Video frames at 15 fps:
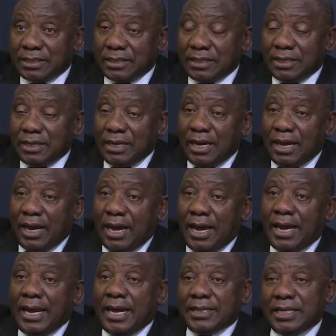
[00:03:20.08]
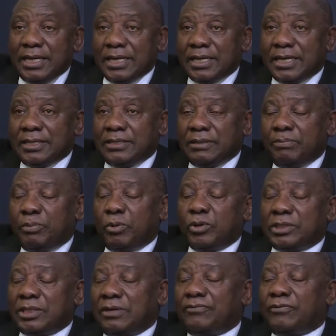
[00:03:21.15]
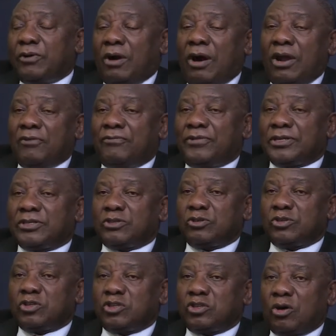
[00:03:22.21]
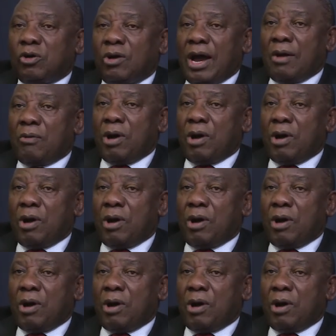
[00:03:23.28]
I included Cyril because as I was talking to